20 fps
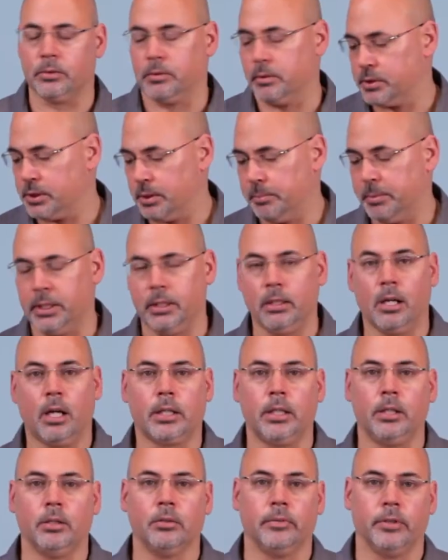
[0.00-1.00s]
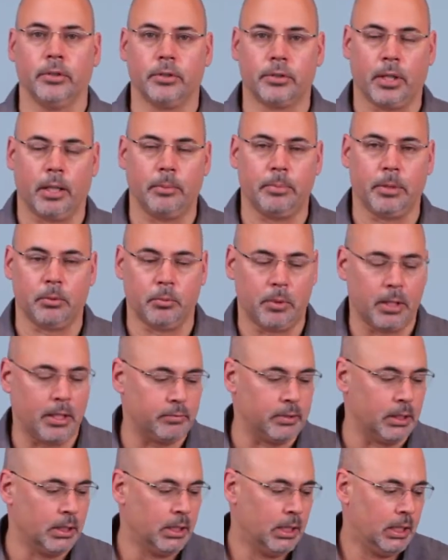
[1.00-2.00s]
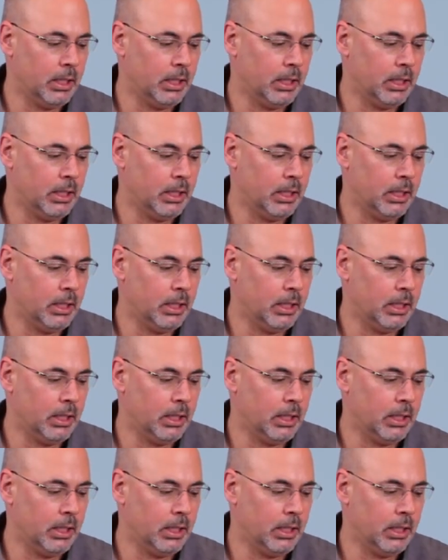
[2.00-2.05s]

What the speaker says: or somebody knocking over your tripod, whatever.